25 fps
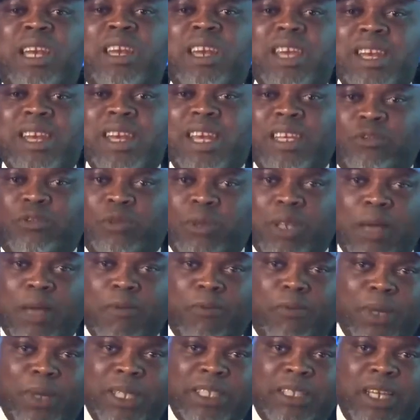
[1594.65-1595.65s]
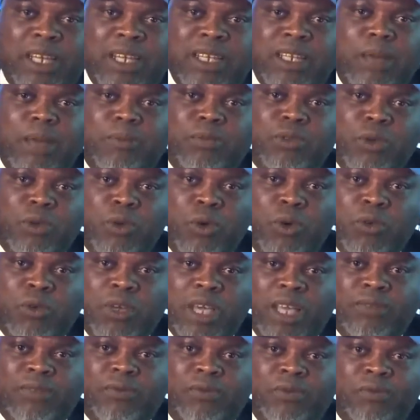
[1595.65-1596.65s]
lenient to them for telling them to go
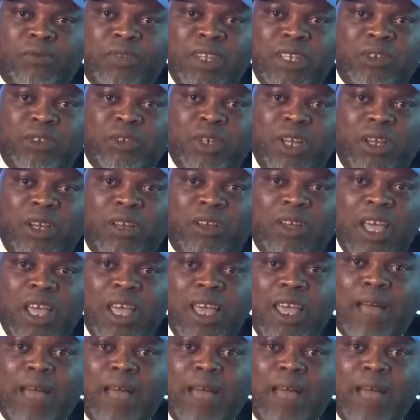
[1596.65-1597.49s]
get 15 trillion.